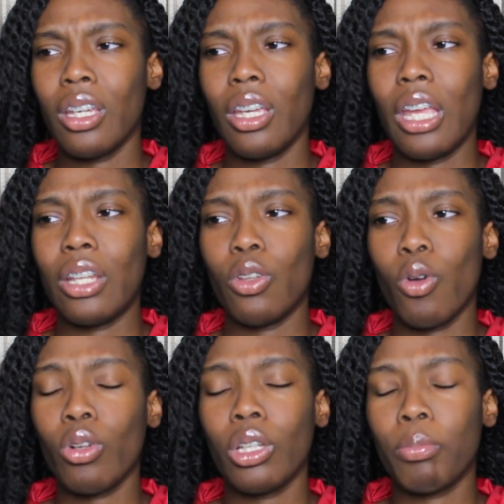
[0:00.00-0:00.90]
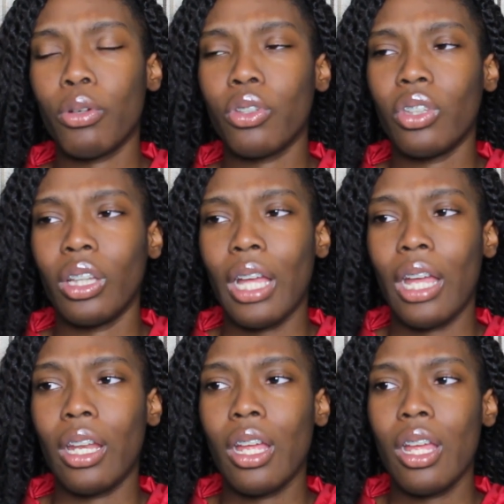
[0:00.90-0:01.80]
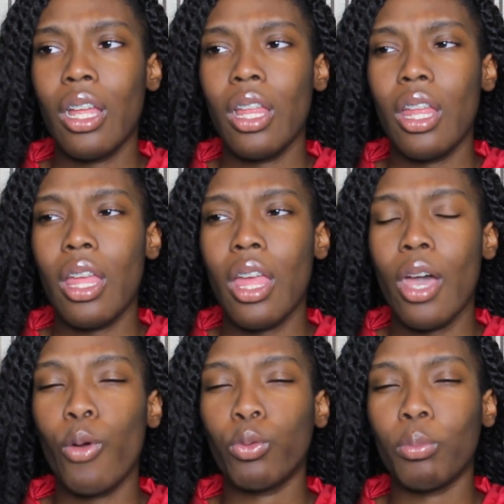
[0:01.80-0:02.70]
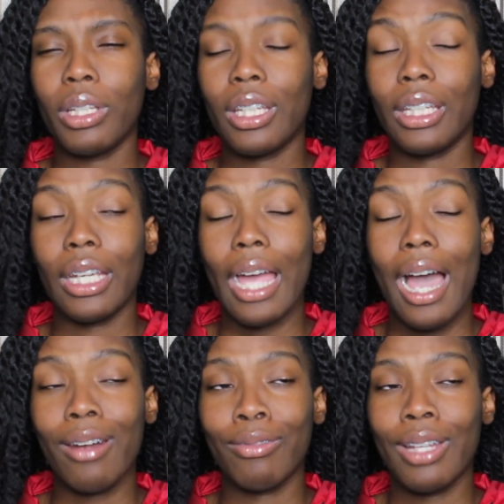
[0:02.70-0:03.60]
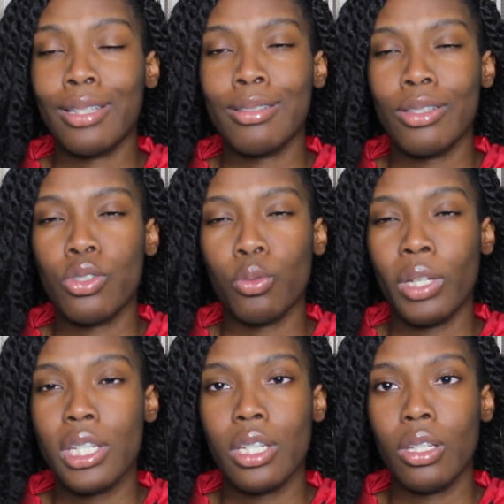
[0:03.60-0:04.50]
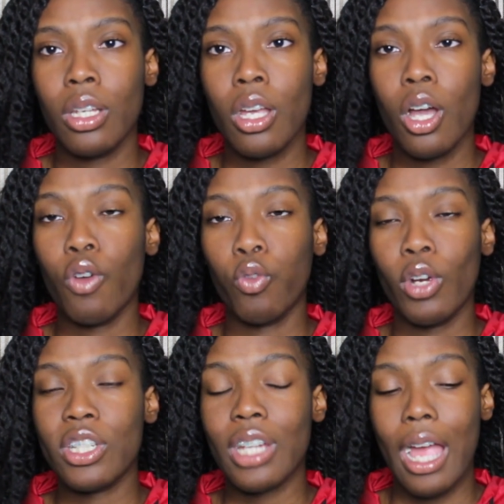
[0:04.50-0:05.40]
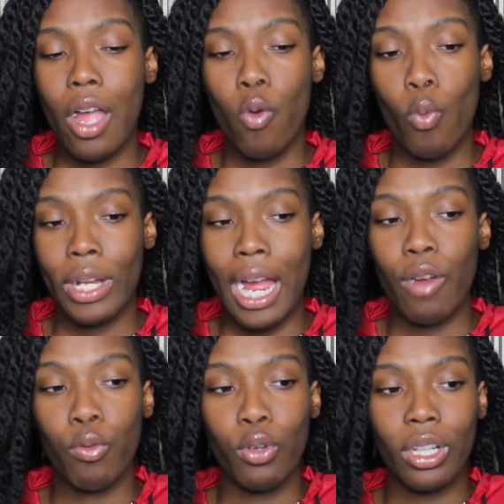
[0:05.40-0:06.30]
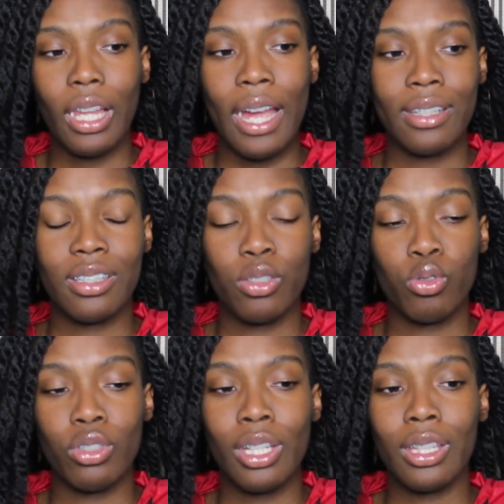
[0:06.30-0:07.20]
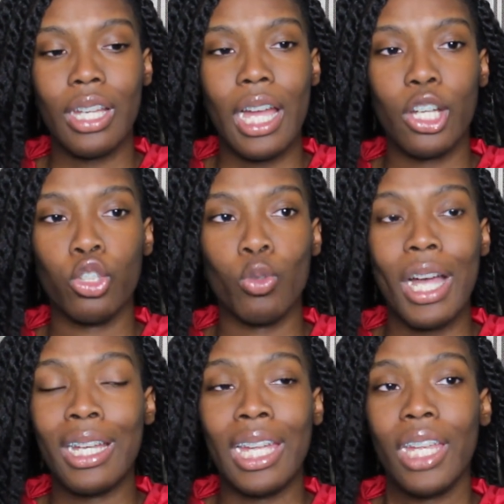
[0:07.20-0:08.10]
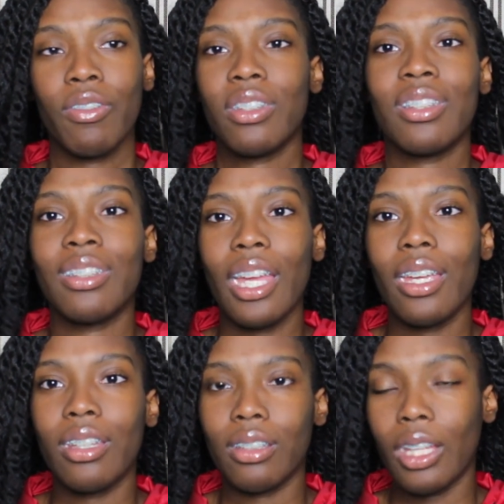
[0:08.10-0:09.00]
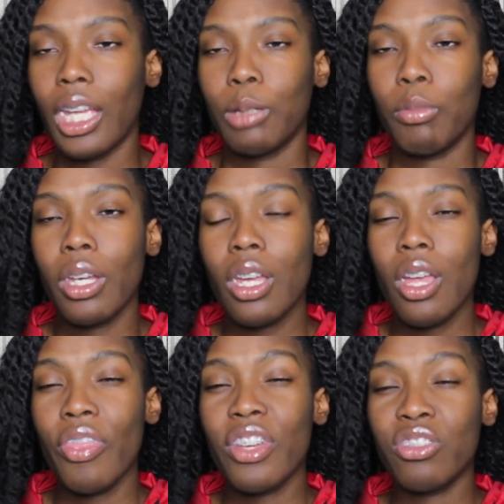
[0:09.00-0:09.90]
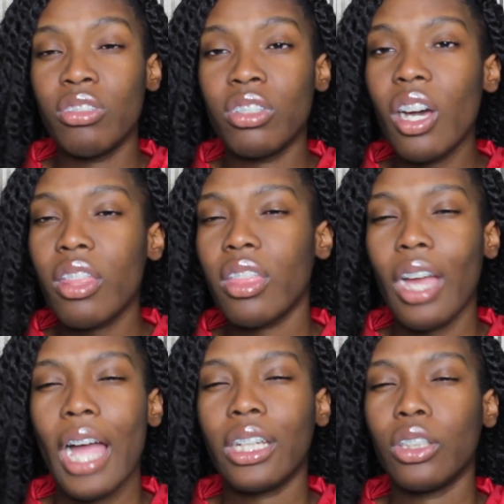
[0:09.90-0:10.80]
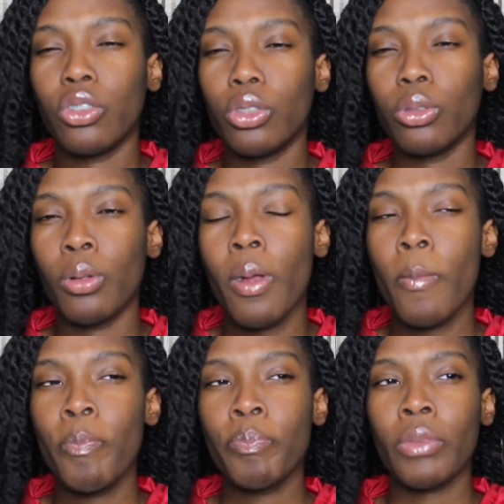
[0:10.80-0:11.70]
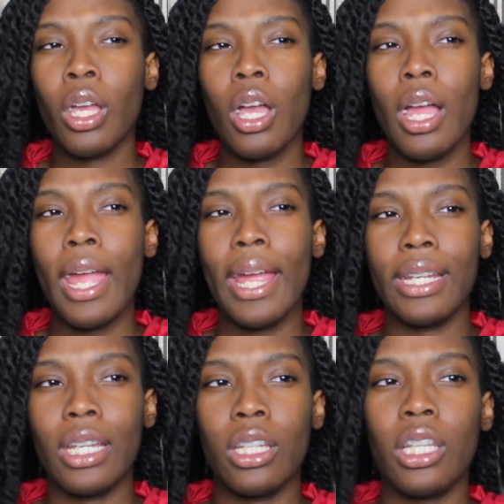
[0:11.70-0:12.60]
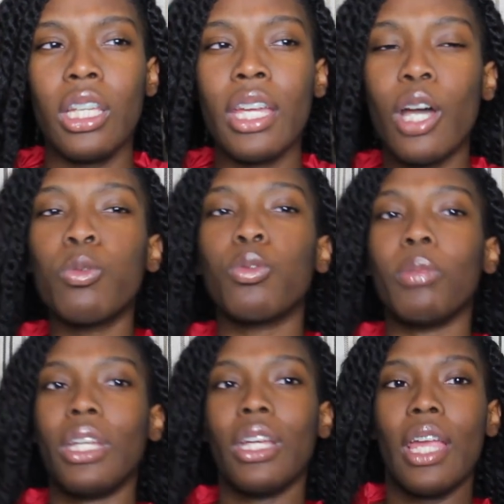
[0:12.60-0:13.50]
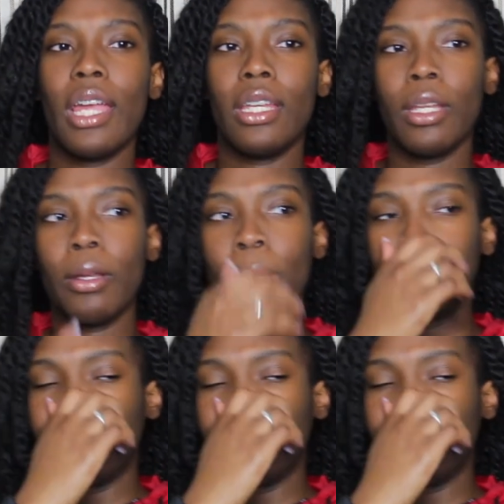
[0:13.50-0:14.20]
And the only person that helped me to get out of that situation, of which, when I realized there's nothing I could do, I can't even say his name, there's nothing I can do, and then he helped me, and then